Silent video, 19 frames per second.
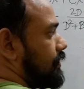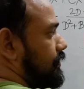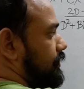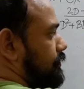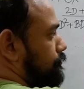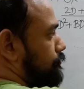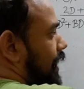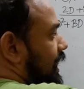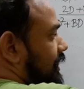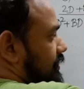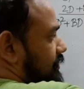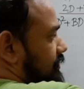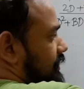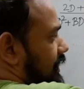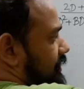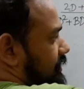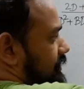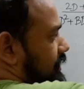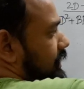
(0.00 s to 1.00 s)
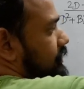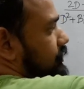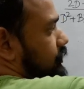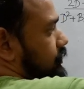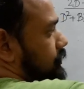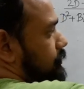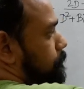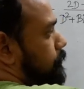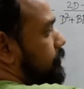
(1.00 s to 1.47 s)
the fact that
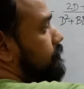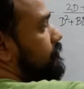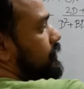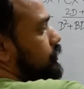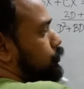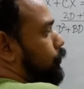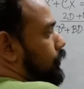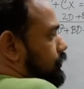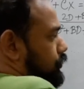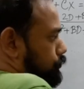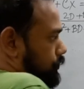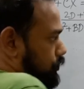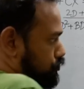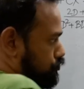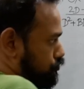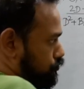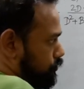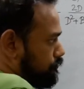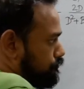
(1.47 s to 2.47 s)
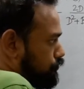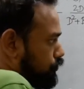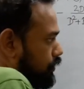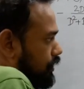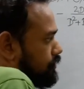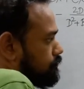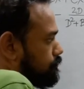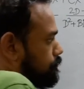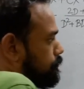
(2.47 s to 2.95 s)
the previous ones were true, if you
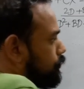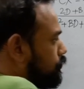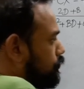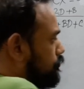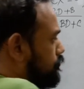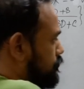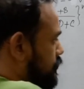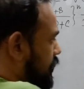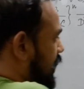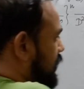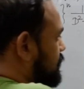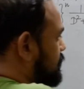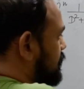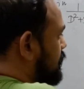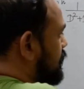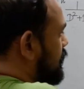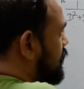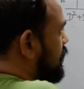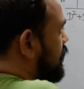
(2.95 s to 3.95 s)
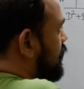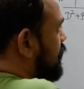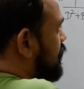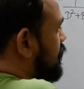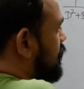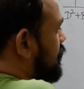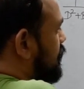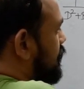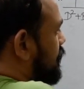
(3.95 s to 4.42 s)
can prove that,
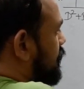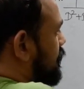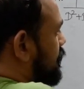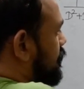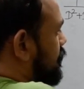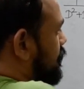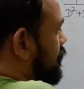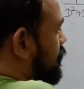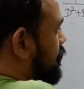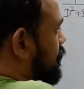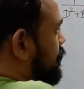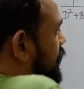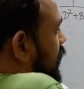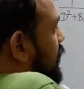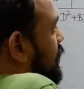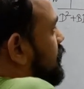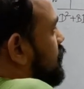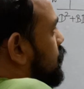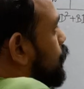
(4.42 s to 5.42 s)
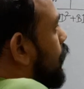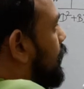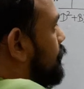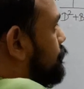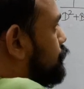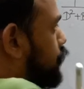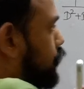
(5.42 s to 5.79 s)
then you have